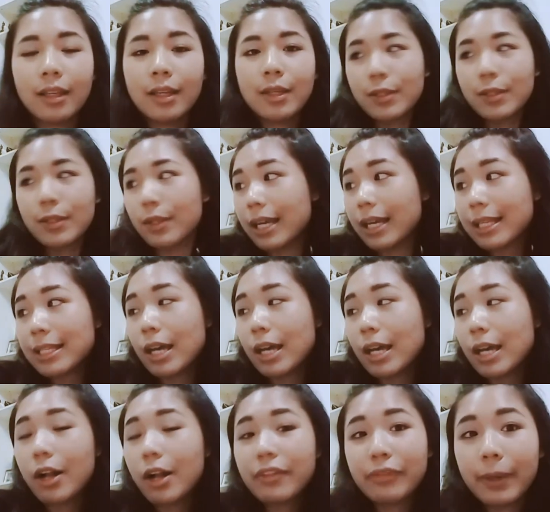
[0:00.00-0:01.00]
So that's
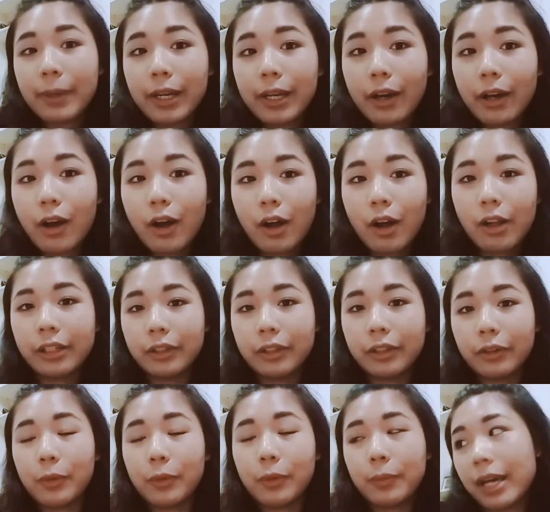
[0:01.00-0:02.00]
all of my haul. I
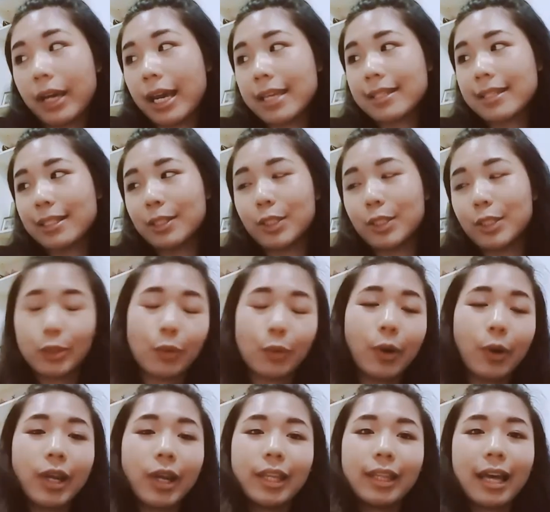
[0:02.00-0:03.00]
hope you guys
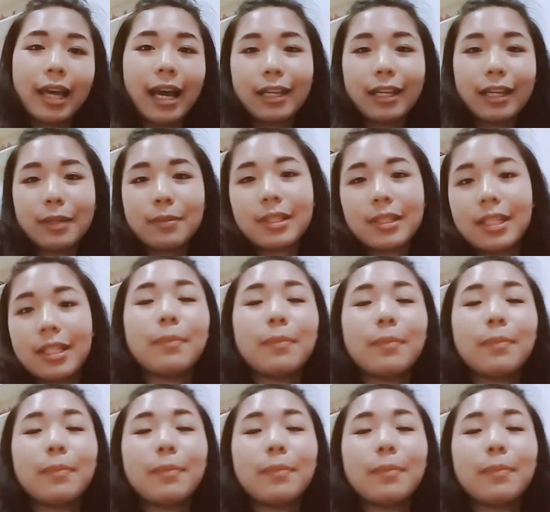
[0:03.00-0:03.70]
enjoyed the items that I